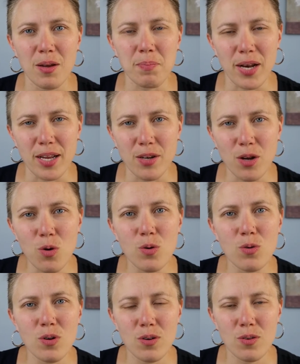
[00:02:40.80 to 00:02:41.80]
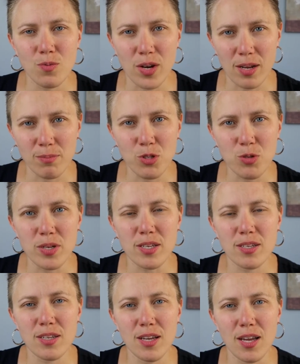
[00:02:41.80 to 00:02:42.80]
But I know what I'm
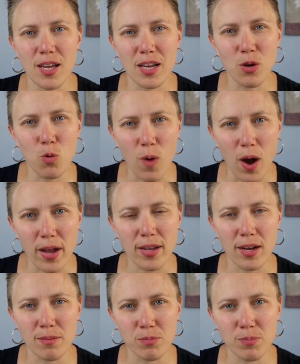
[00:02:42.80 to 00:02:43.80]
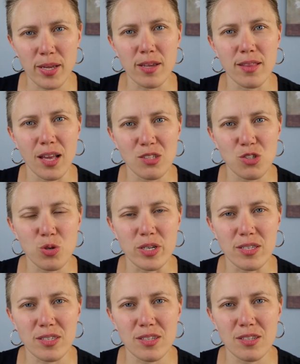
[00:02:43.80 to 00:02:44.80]
doing and I know why I'm making that
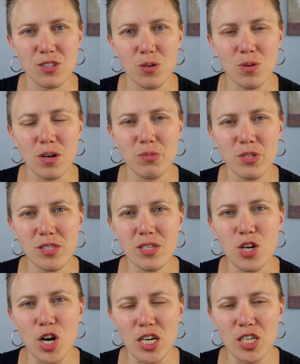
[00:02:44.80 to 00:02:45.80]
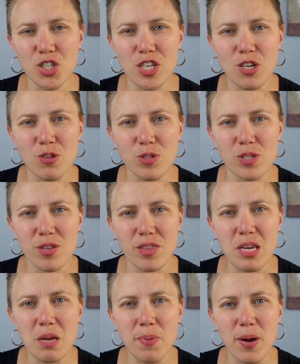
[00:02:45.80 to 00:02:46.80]
choice. So I'm just encouraging you to
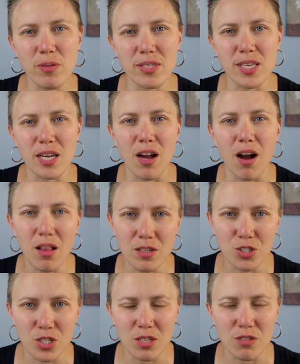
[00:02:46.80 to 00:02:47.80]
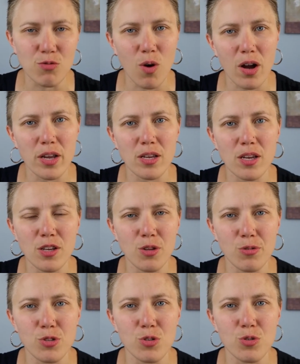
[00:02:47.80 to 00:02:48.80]
think about the psychology of why
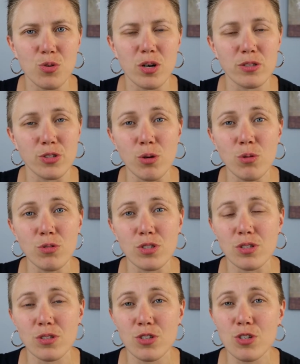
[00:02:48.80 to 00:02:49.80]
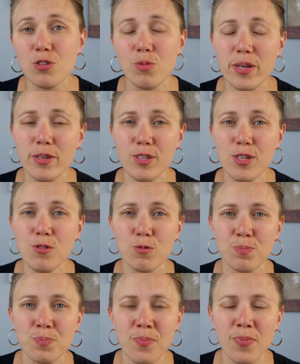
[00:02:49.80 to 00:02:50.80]
you do or don't do what you do.
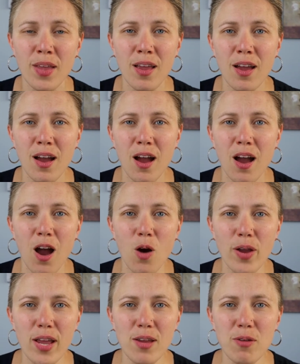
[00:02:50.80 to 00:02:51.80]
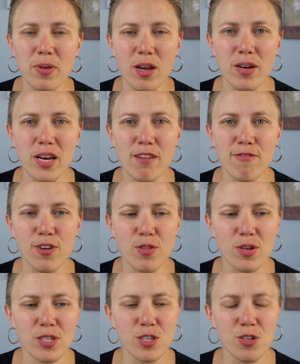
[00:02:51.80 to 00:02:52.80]
Okay, without any
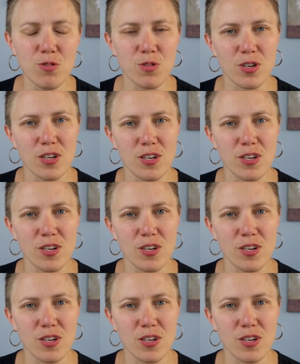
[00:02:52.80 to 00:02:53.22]
further ado,